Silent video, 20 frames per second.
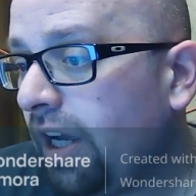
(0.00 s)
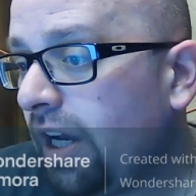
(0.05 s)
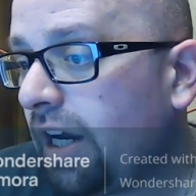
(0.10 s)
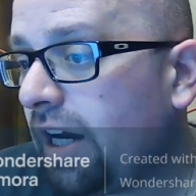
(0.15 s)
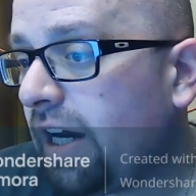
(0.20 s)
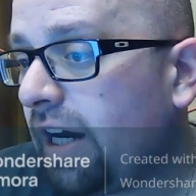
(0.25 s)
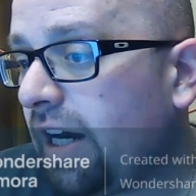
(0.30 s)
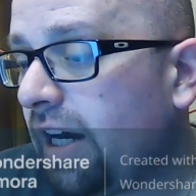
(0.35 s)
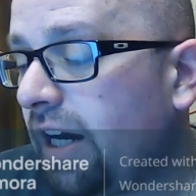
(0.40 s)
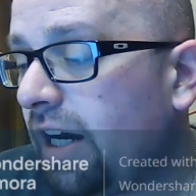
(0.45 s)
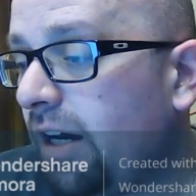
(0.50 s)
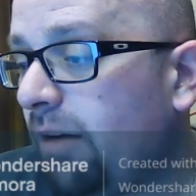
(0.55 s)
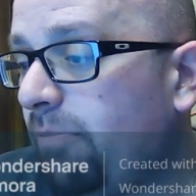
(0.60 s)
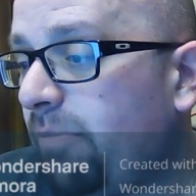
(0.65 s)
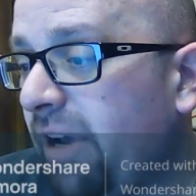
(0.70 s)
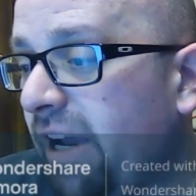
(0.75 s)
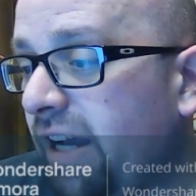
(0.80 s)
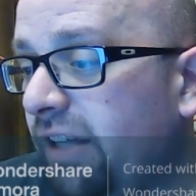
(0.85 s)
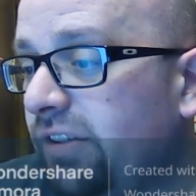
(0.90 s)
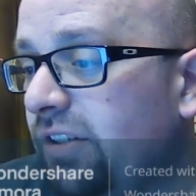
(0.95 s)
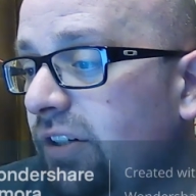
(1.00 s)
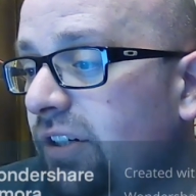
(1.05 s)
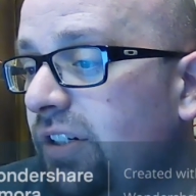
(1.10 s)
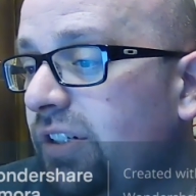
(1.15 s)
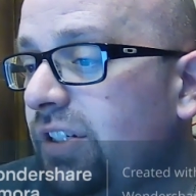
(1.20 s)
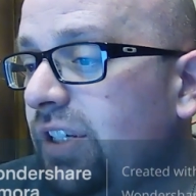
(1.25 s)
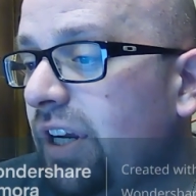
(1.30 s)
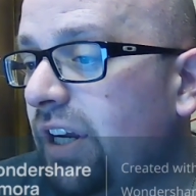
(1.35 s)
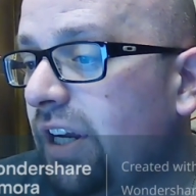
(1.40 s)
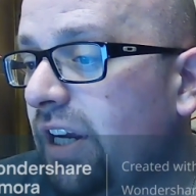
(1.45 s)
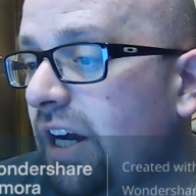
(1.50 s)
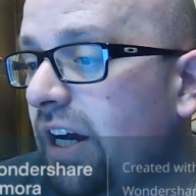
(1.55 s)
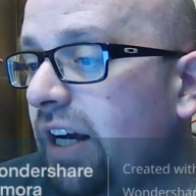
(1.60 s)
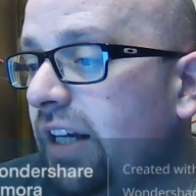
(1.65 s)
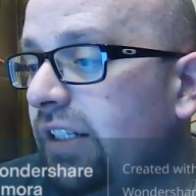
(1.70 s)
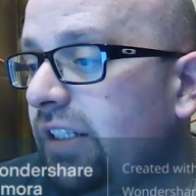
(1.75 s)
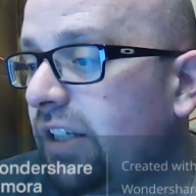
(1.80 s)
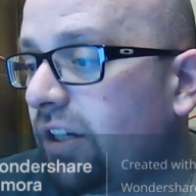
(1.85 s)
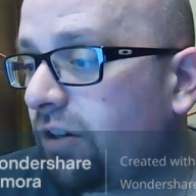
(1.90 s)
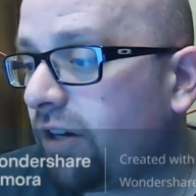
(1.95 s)
Uh, Panthers
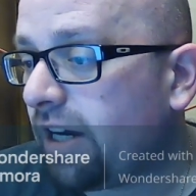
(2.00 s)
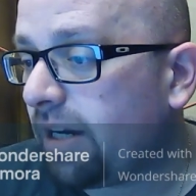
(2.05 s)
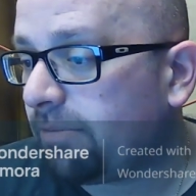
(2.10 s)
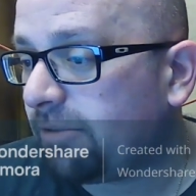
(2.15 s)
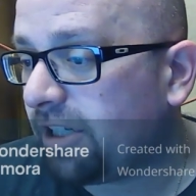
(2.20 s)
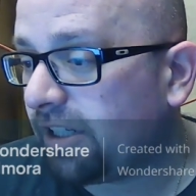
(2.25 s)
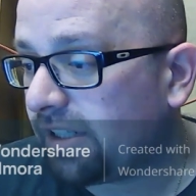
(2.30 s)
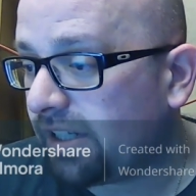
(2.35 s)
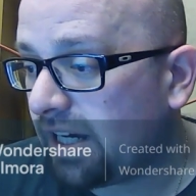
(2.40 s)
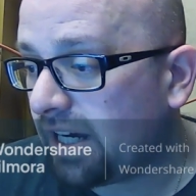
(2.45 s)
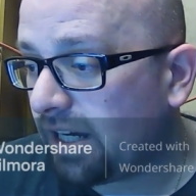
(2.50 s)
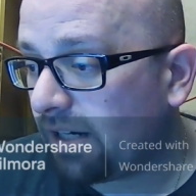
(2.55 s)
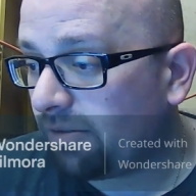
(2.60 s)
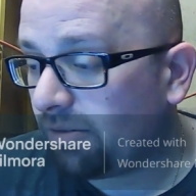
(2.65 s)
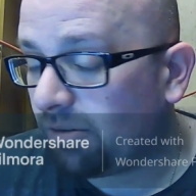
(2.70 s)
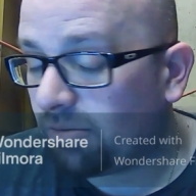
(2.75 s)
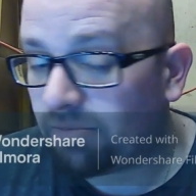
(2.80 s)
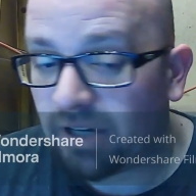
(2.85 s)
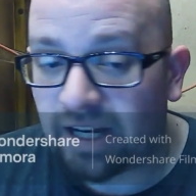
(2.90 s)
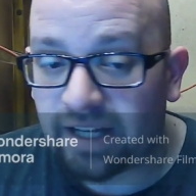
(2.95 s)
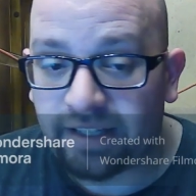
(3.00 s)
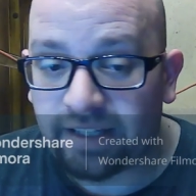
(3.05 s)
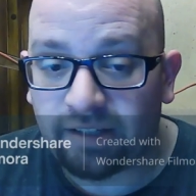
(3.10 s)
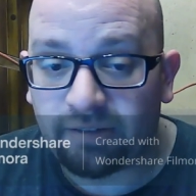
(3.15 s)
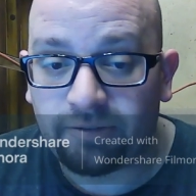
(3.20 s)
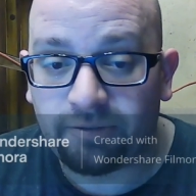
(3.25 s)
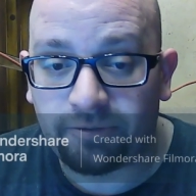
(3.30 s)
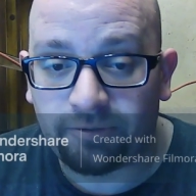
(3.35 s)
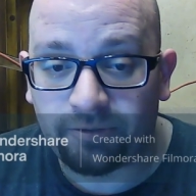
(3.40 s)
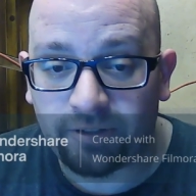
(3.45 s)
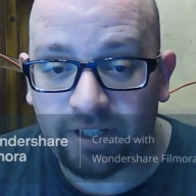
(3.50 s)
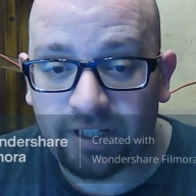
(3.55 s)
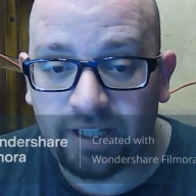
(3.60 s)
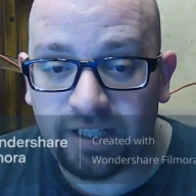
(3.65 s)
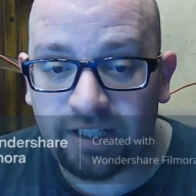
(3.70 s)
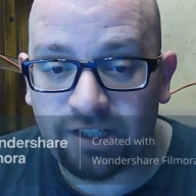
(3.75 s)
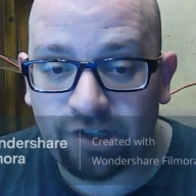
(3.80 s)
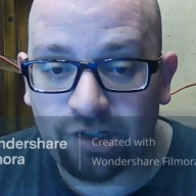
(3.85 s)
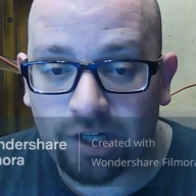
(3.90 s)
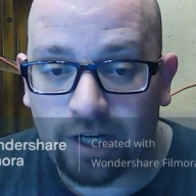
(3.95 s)
got the crap kicked out of them by the
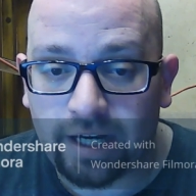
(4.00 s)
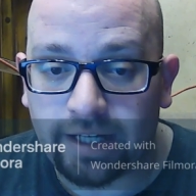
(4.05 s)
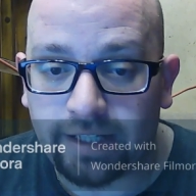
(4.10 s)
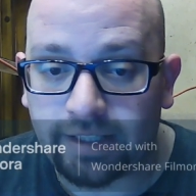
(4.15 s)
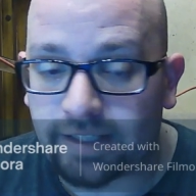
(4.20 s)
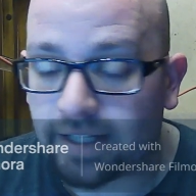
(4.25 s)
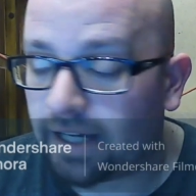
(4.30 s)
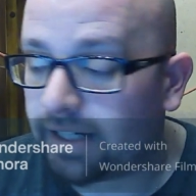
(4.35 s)
freaking Giants.